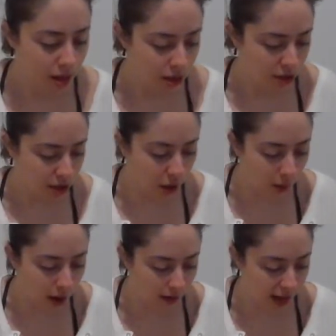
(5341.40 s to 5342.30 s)

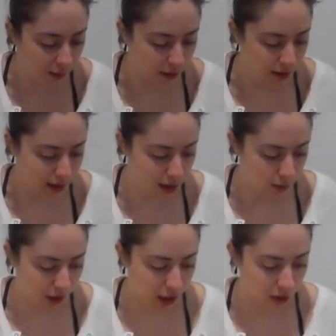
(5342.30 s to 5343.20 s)
So that one's a
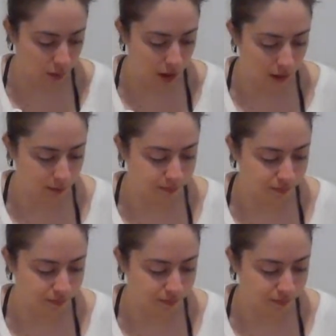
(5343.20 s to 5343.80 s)
really good one.